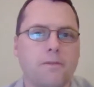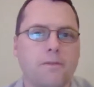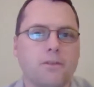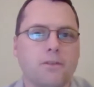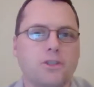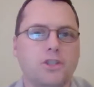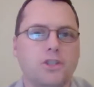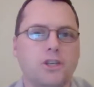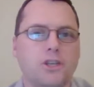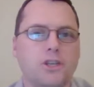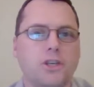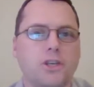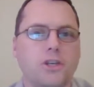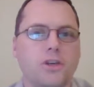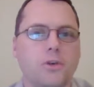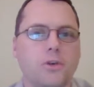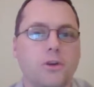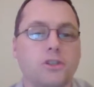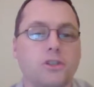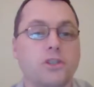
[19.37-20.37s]

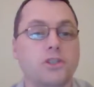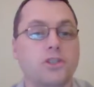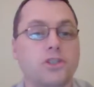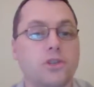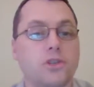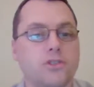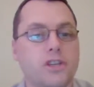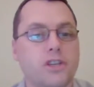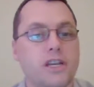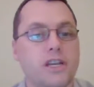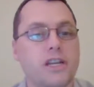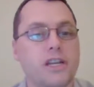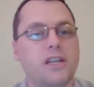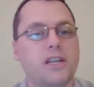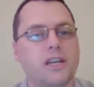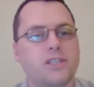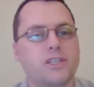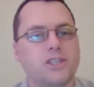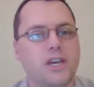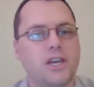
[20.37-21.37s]
She originally chose to get
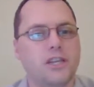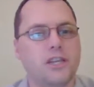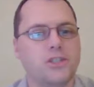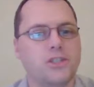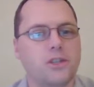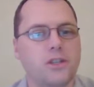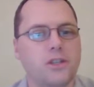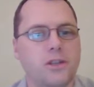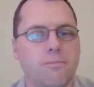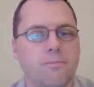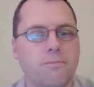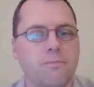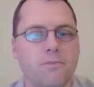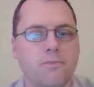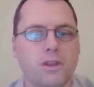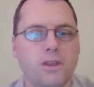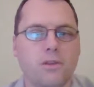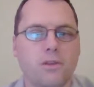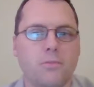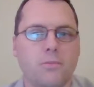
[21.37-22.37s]
into education
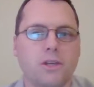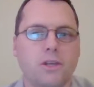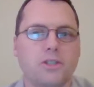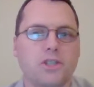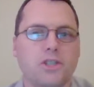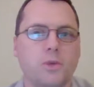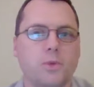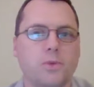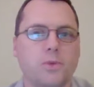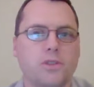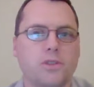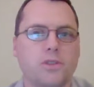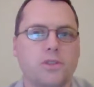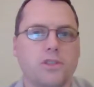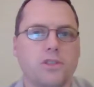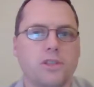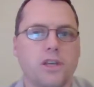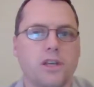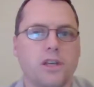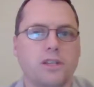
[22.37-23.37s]
because she
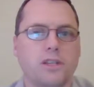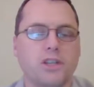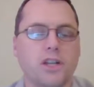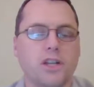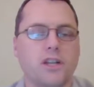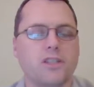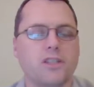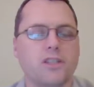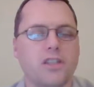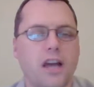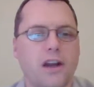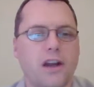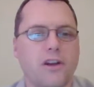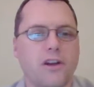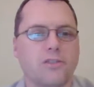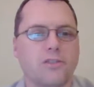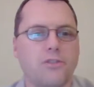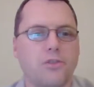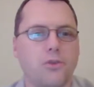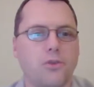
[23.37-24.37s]
had a
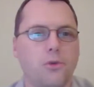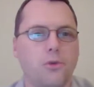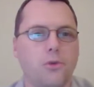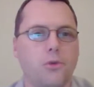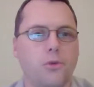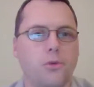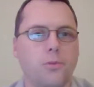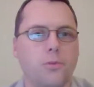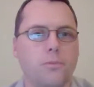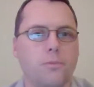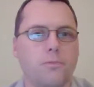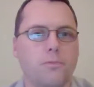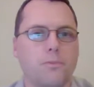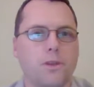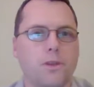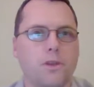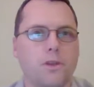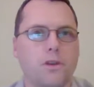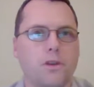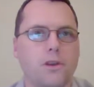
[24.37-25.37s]
desire to
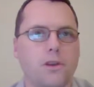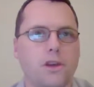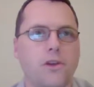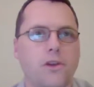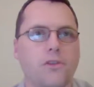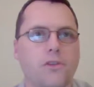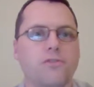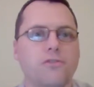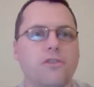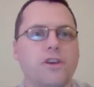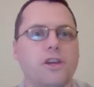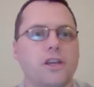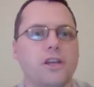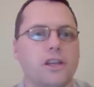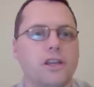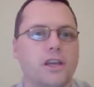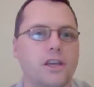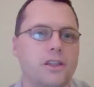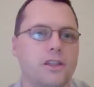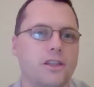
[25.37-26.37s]

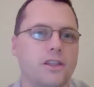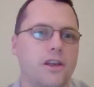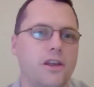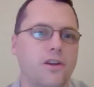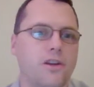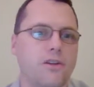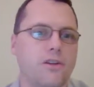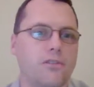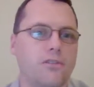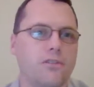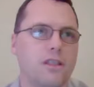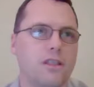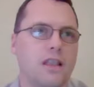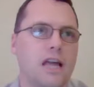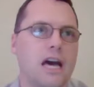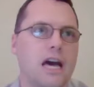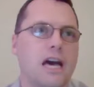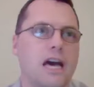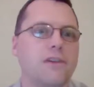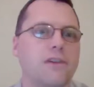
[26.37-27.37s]
intervene in their
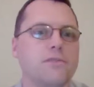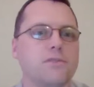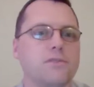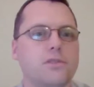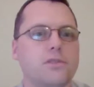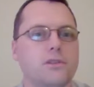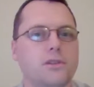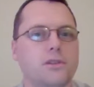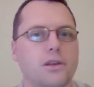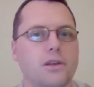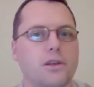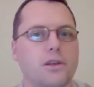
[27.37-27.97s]
lives,